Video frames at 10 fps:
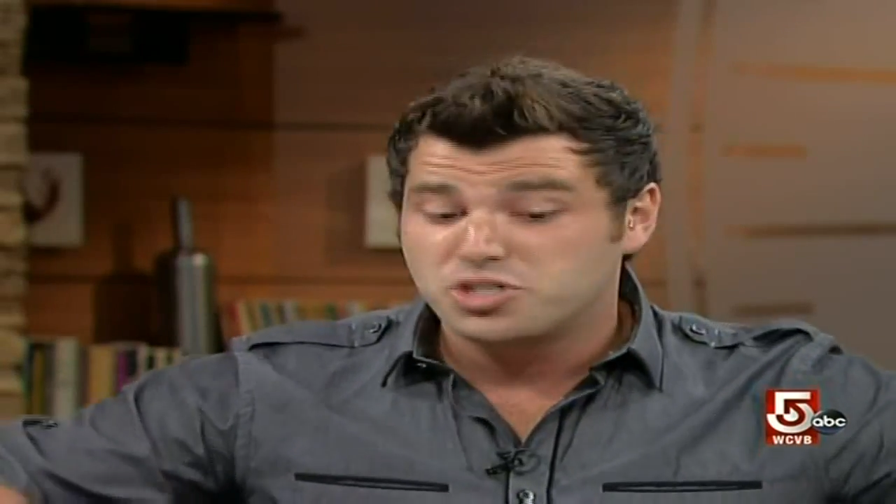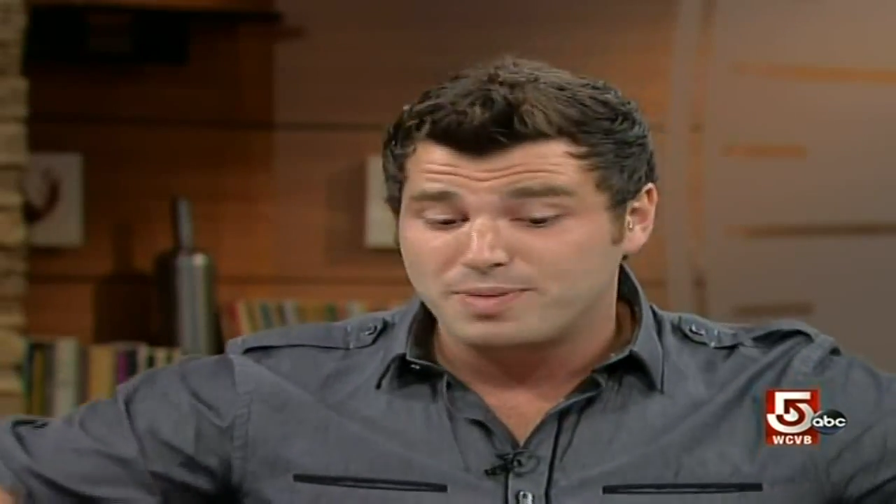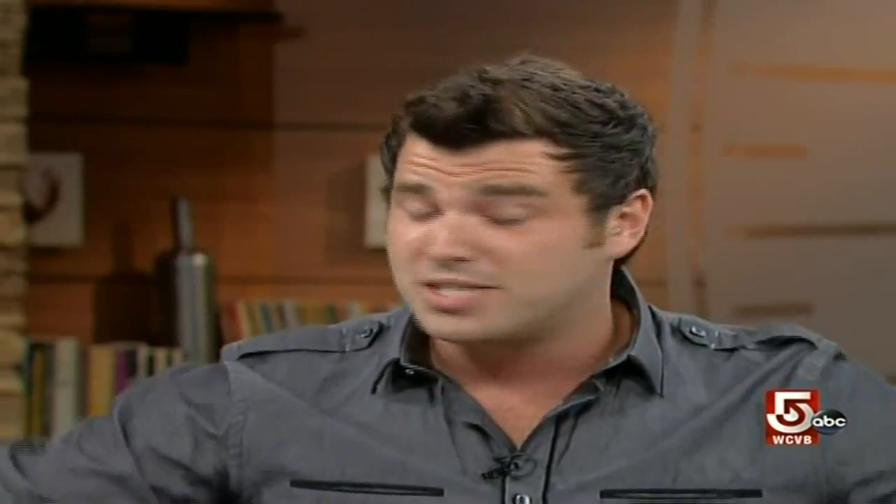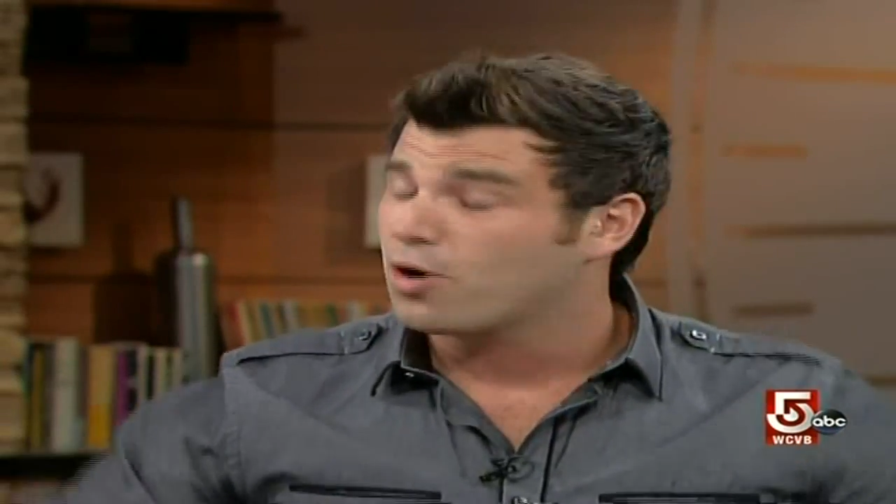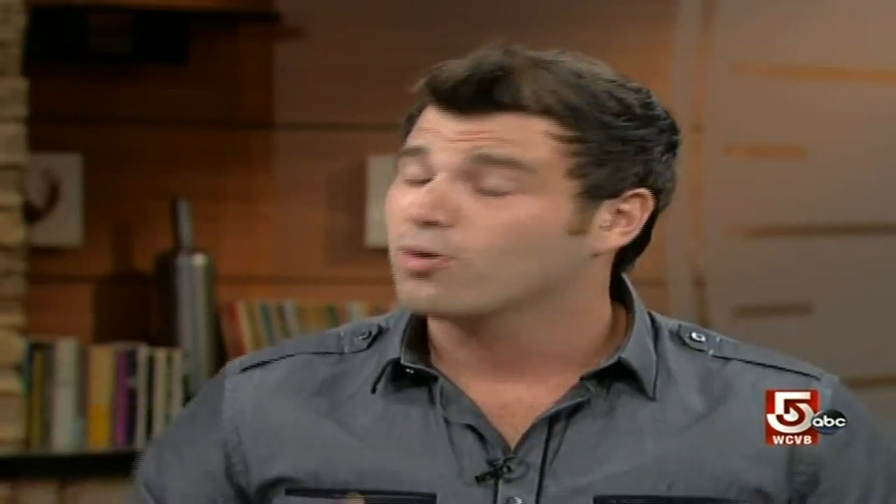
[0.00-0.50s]
just
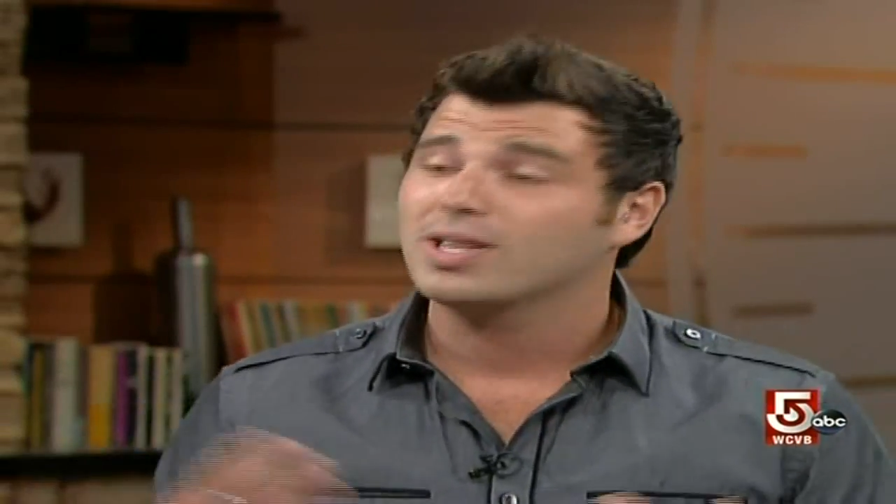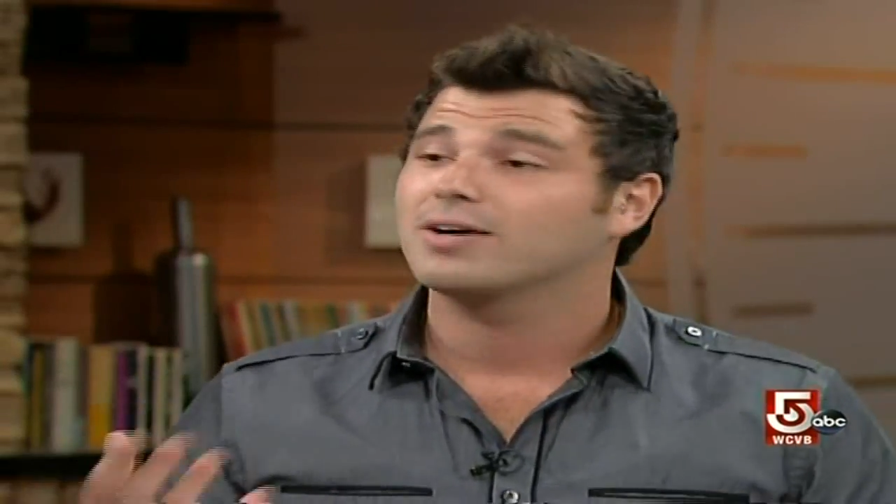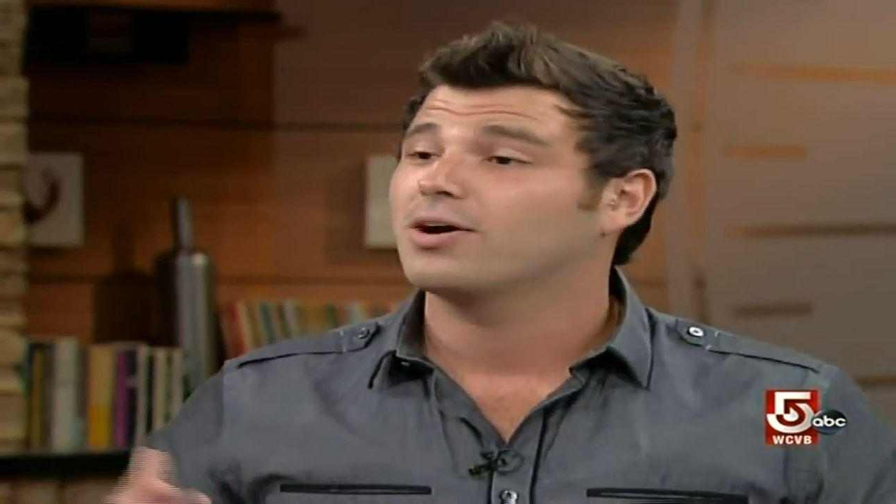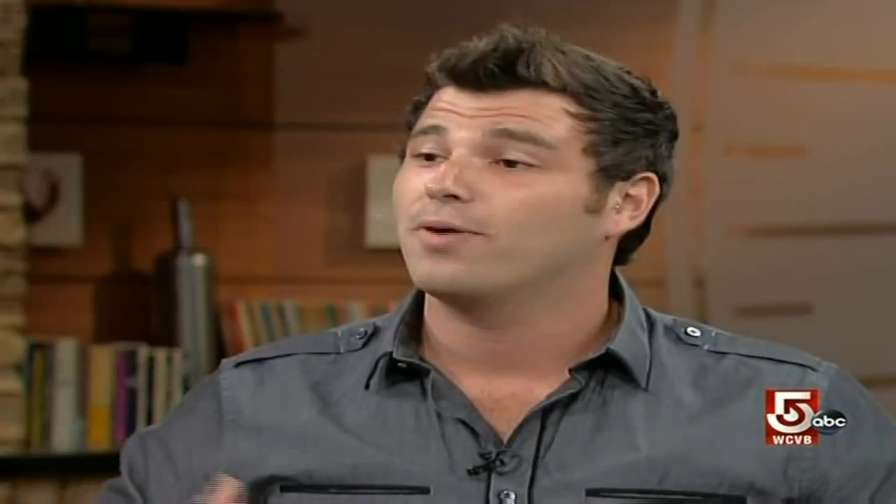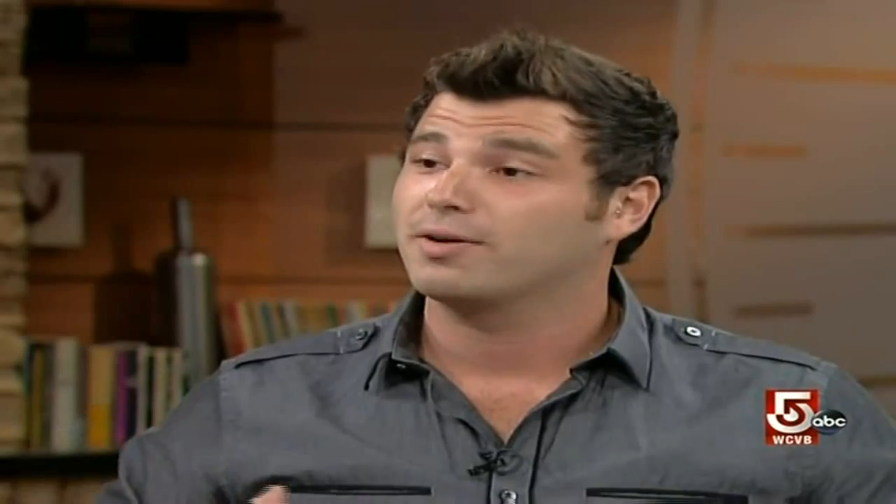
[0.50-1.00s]
be totally
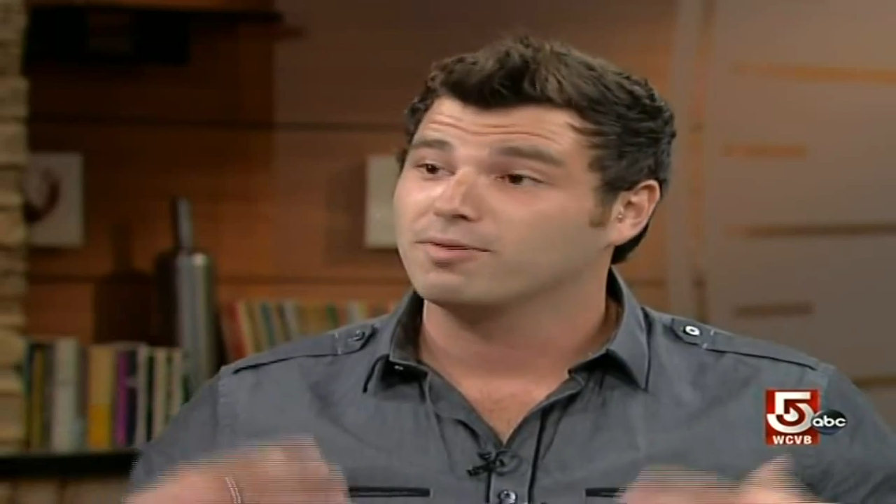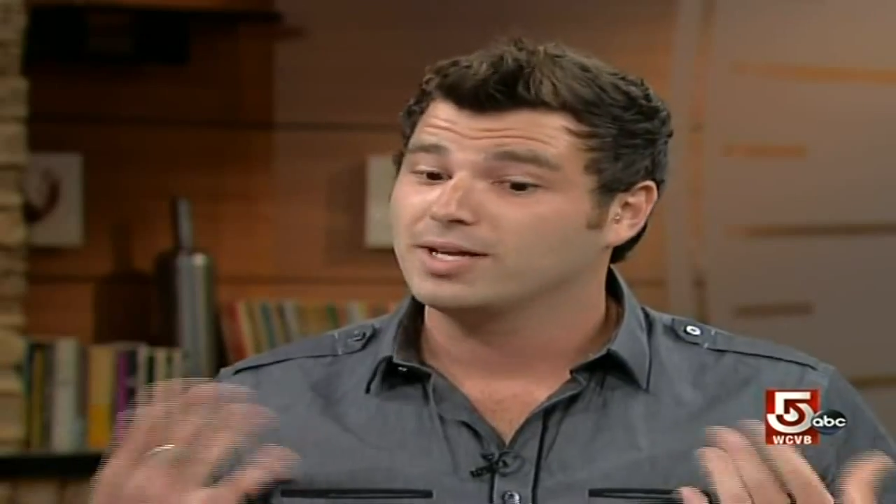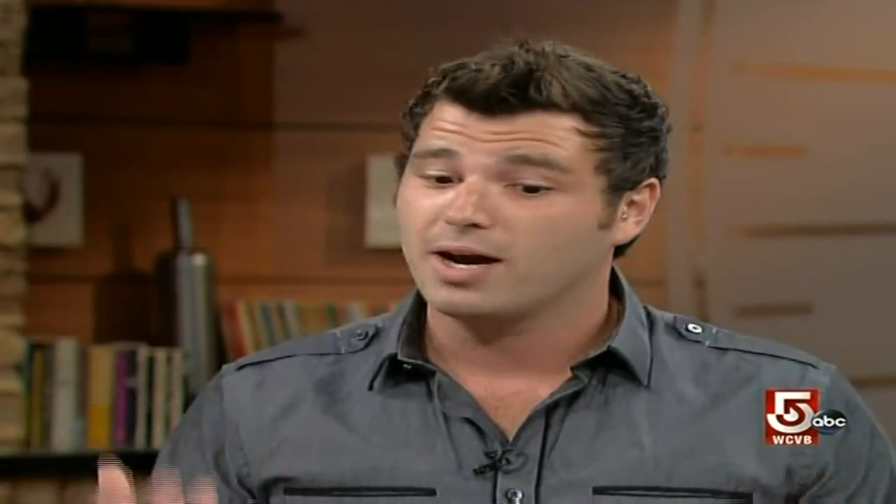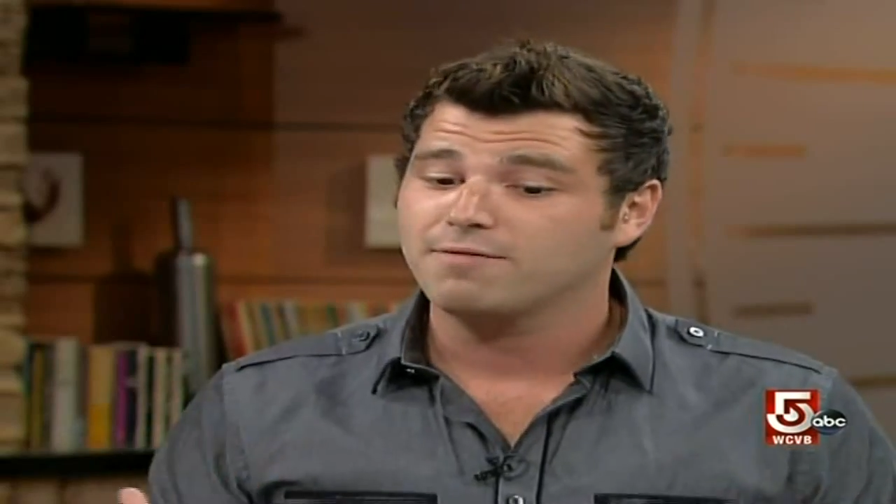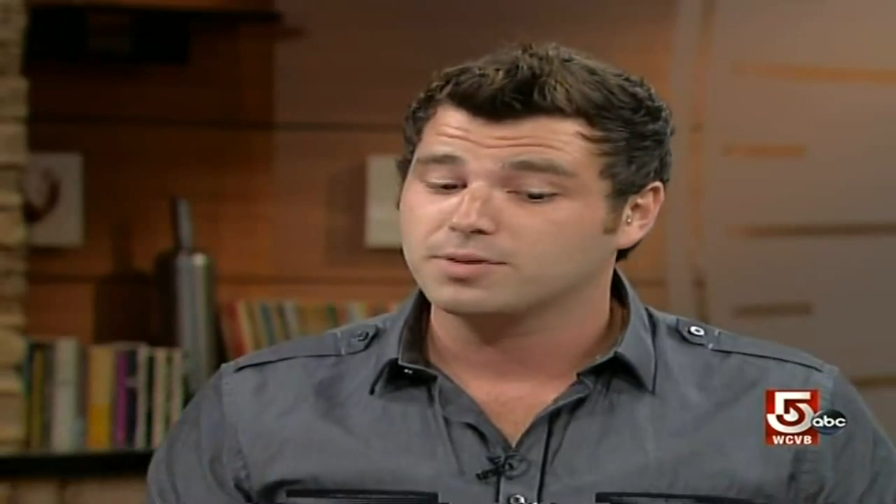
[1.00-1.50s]
outgoing and
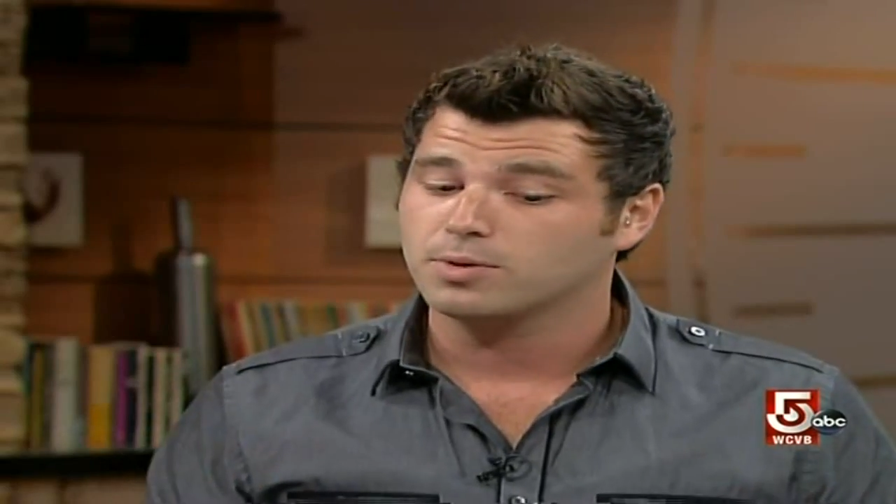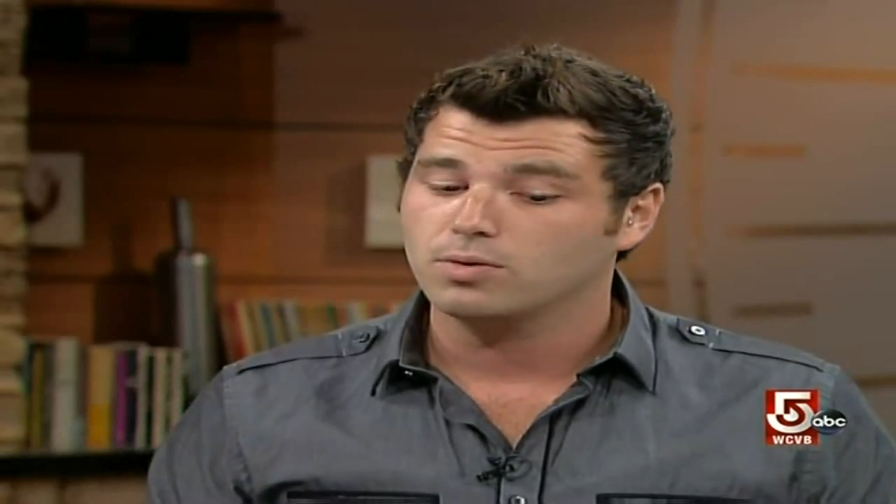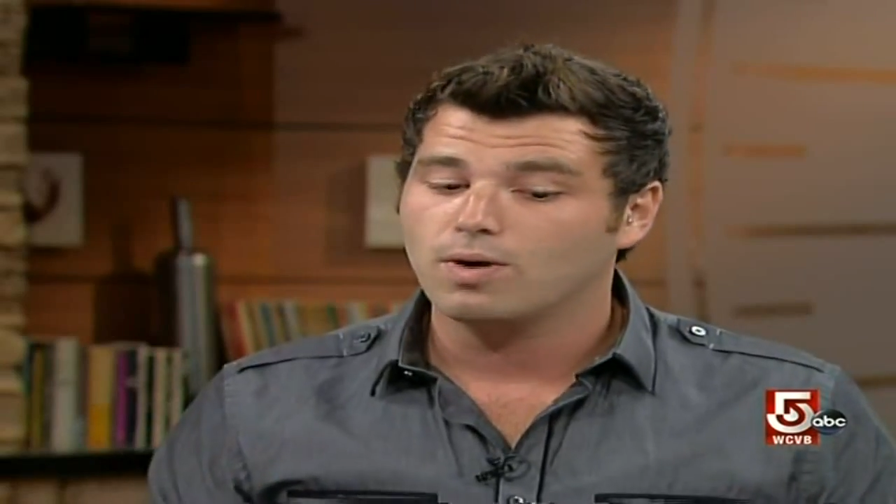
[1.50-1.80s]
really comfortable.